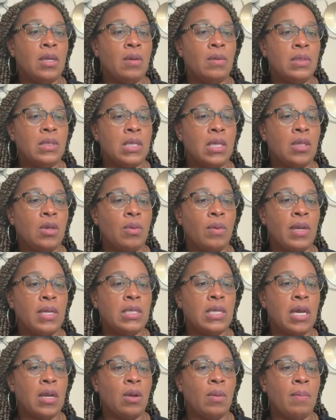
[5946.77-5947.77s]
see the green
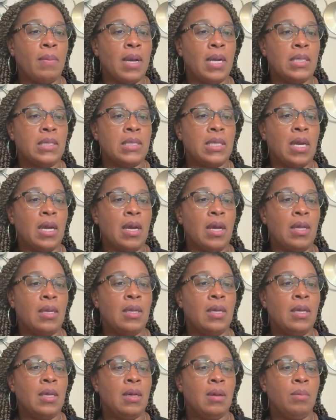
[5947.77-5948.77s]
dot on my side,
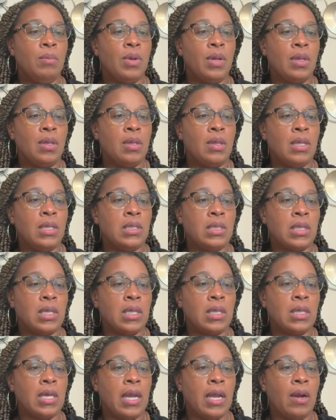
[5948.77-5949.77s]
but let's
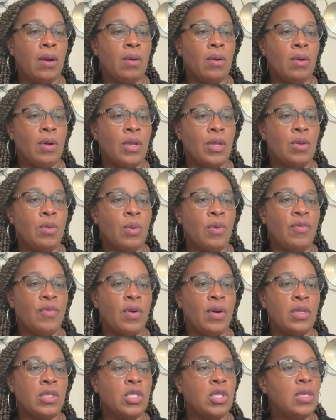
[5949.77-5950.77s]
click the arrow. Are you
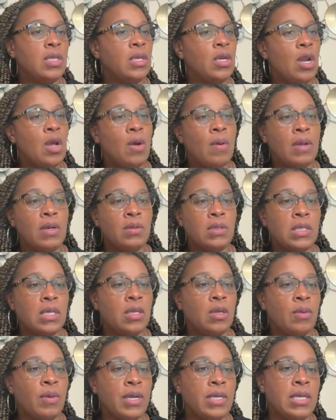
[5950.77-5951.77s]
referring to? No, I don't see the
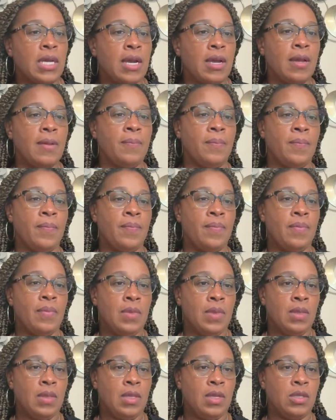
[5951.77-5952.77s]
green dot.
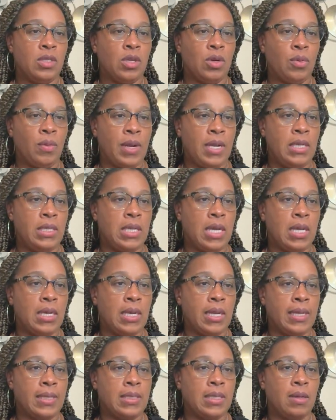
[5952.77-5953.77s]
There's a green dot
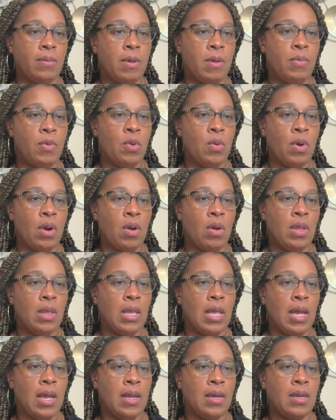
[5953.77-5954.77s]
next to the people who are
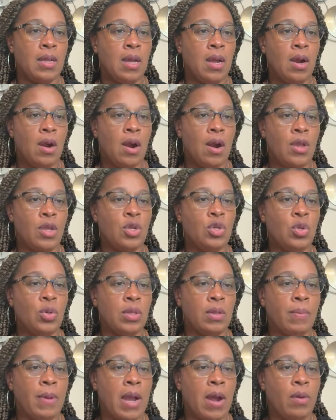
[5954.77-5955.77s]
online. Are you doing the
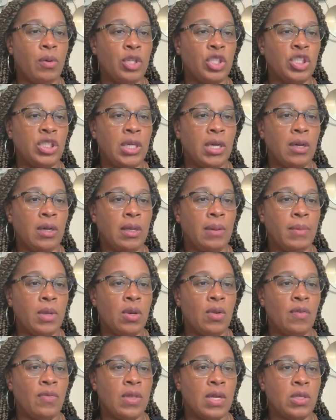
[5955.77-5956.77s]
power share? Let me
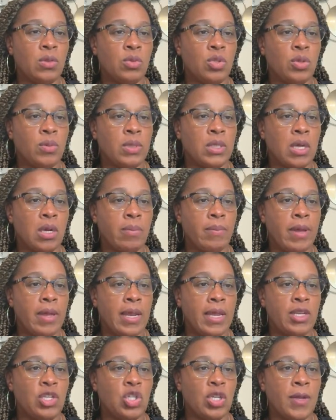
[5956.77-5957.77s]
know if that's what you were talking about,
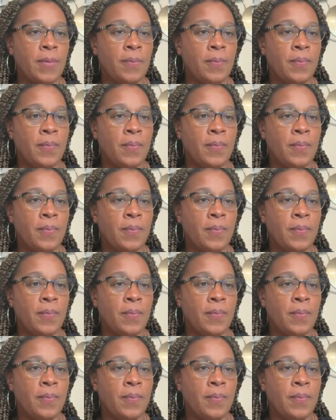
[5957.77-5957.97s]
Angie.